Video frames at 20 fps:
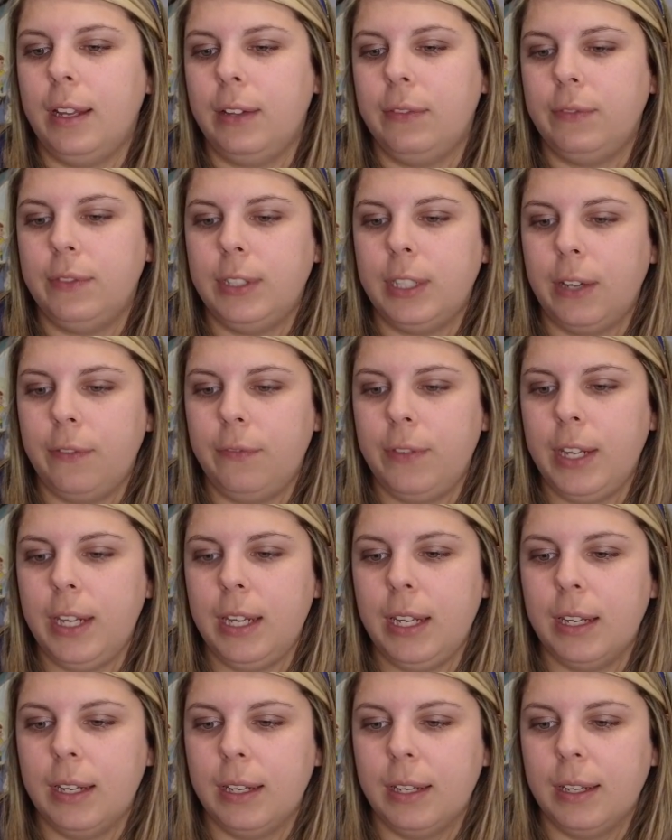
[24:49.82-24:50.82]
of
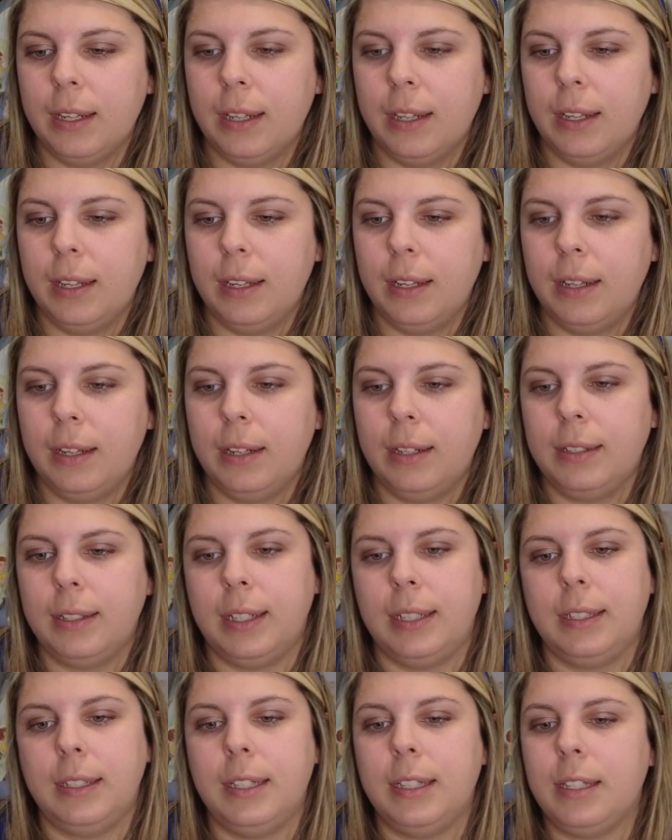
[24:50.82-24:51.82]
Duffy, and it
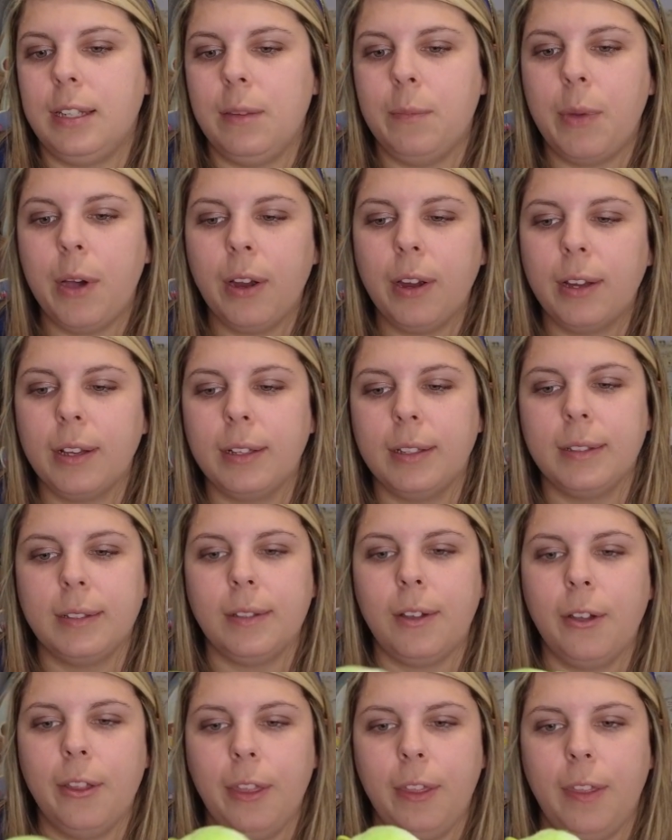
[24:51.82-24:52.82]
says Disney Parks,
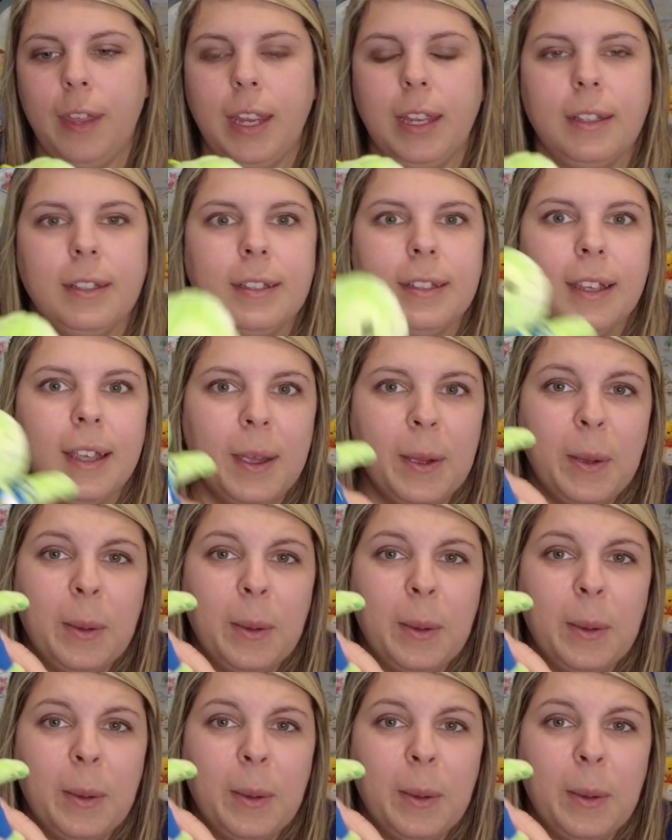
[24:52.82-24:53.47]
all the things.